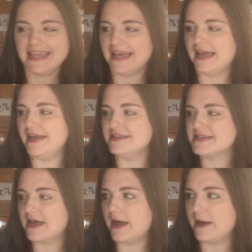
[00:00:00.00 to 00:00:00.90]

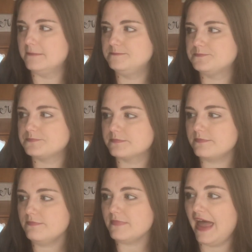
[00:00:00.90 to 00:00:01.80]
And
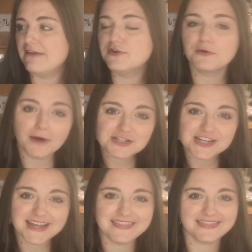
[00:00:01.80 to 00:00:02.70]
if you're
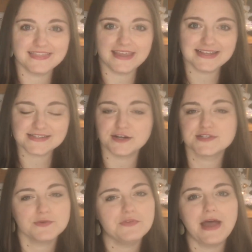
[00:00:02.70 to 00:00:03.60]
watching and things are
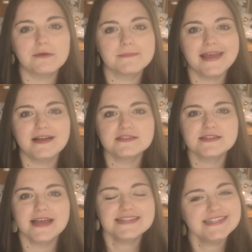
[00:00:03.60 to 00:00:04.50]
sold out in my
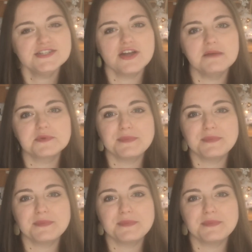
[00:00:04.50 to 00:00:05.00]
Etsy shop,